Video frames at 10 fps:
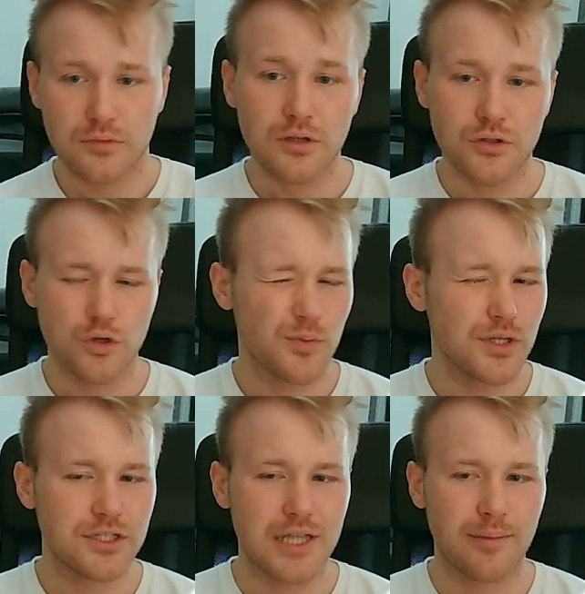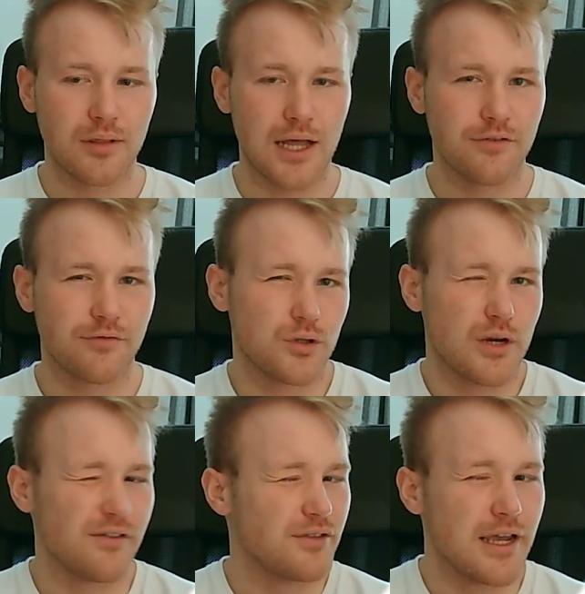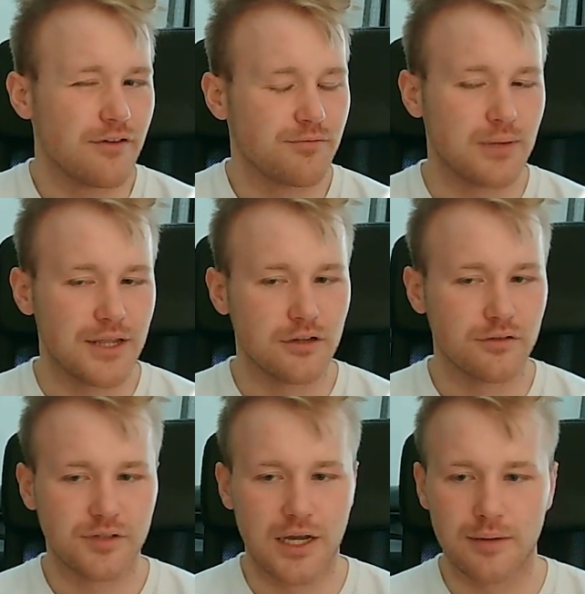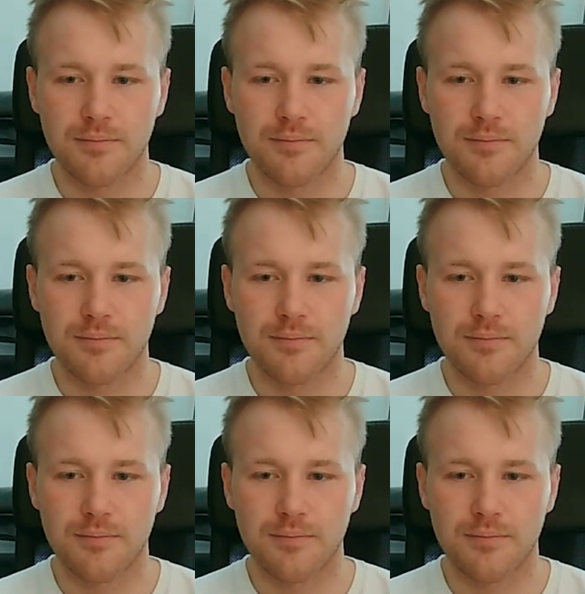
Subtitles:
so a pretty stable life, so they have plenty of time.